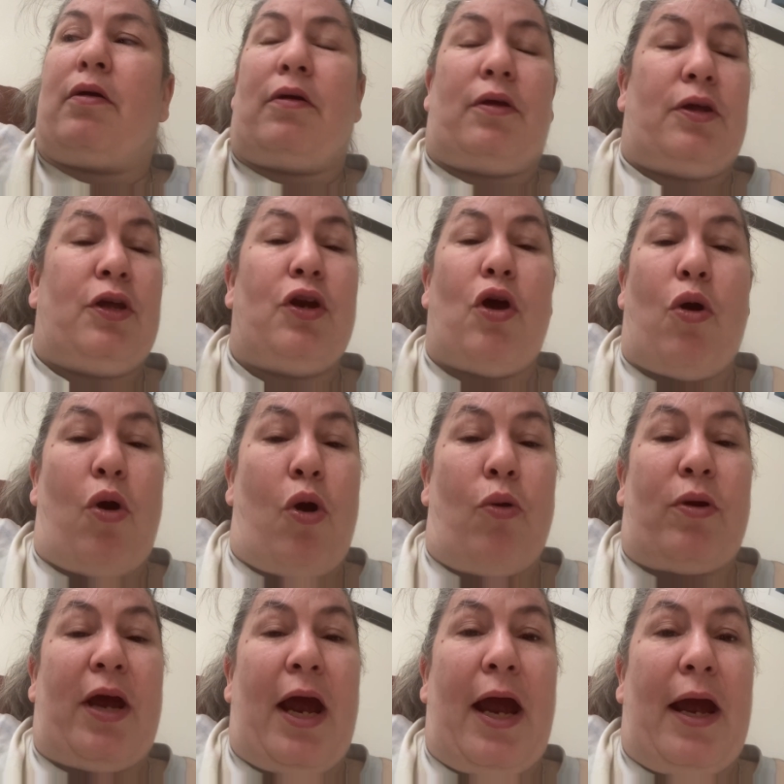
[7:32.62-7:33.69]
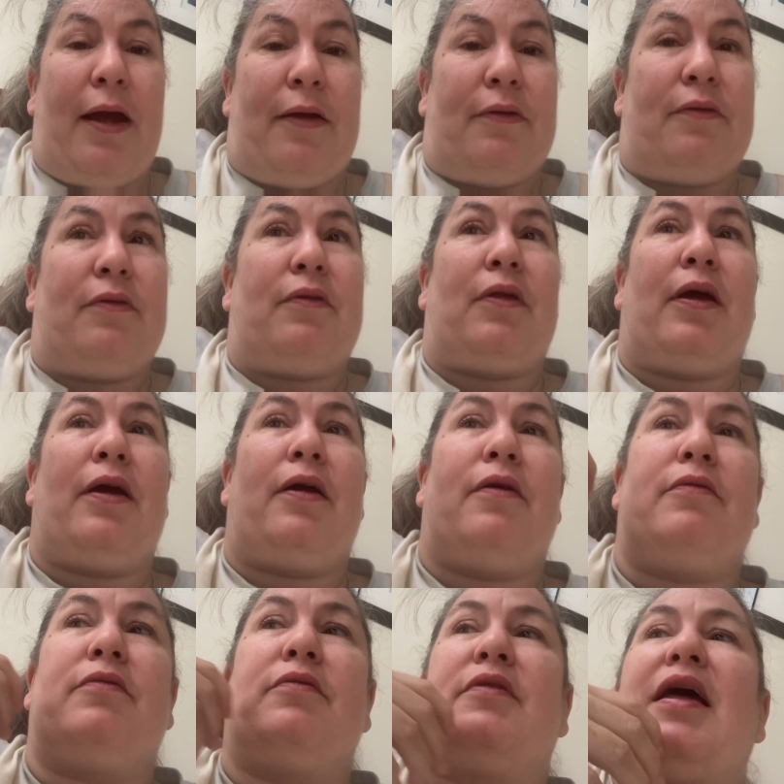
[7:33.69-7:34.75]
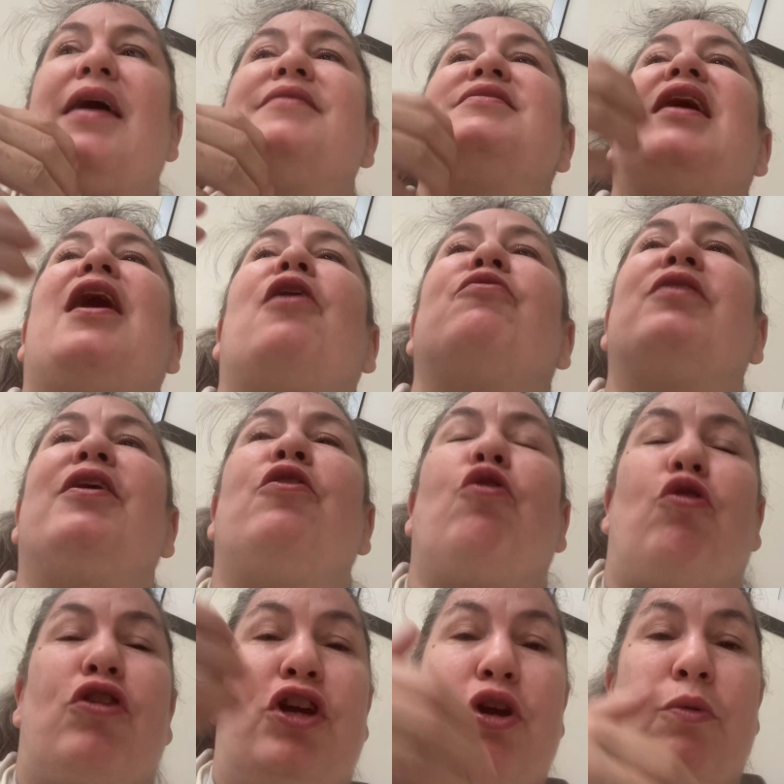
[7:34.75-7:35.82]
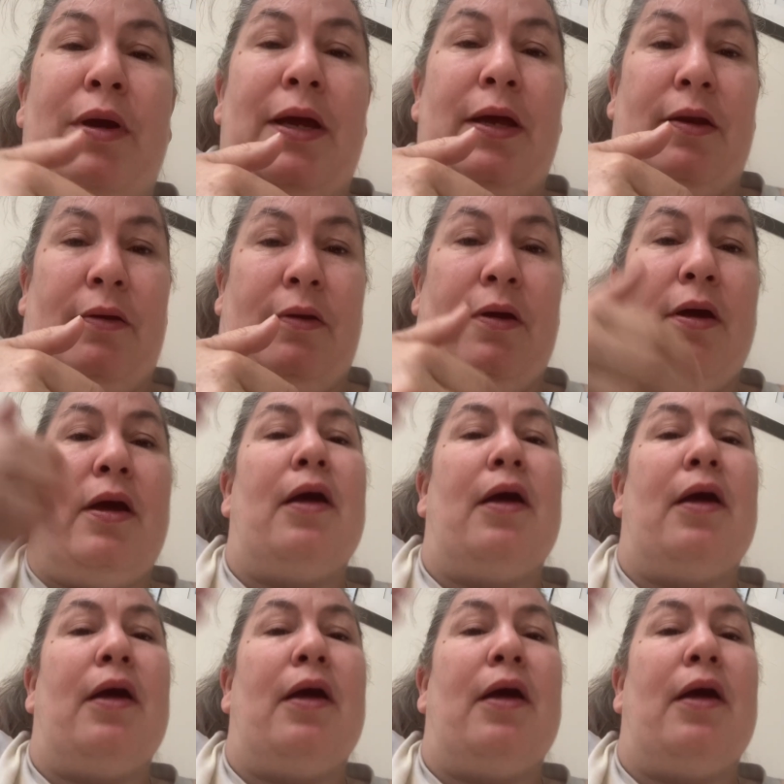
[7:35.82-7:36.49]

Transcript: okay. That's how they hook you in.